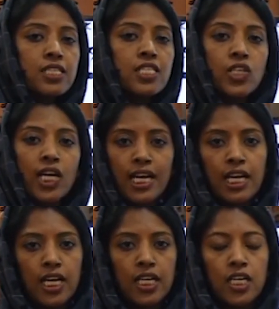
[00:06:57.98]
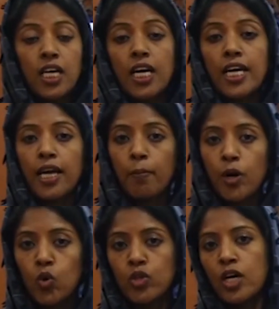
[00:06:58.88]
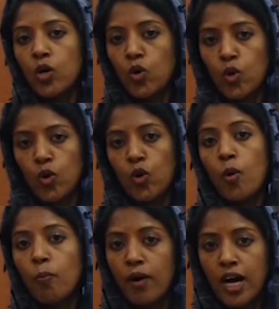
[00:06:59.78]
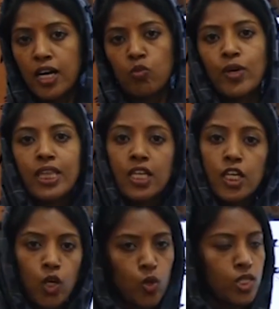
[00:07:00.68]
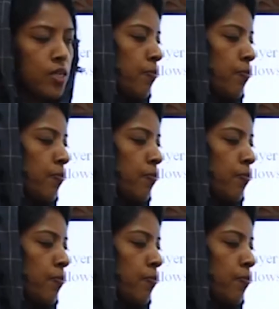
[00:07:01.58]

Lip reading: the second layer above the hollow marked with dot.